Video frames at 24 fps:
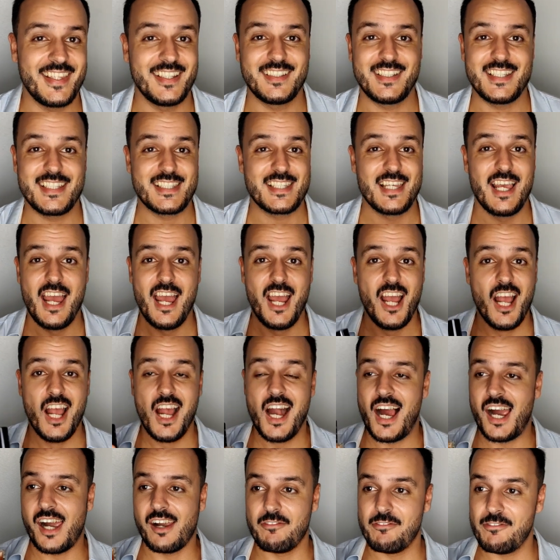I think this,
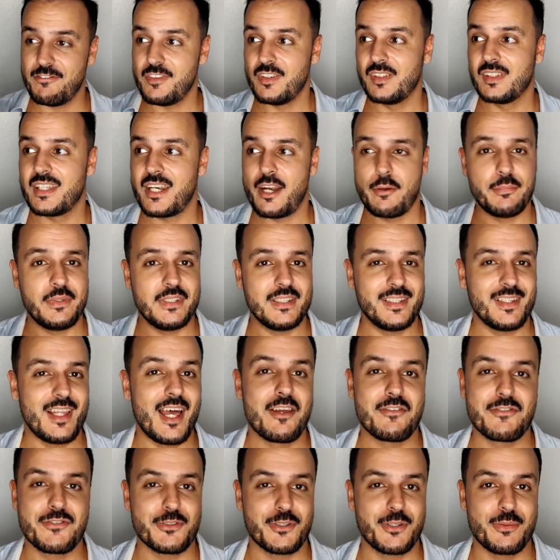I feel that I'm in the
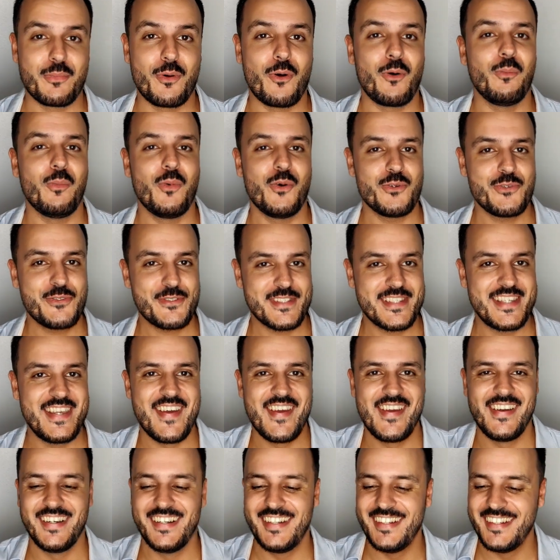live stream almost,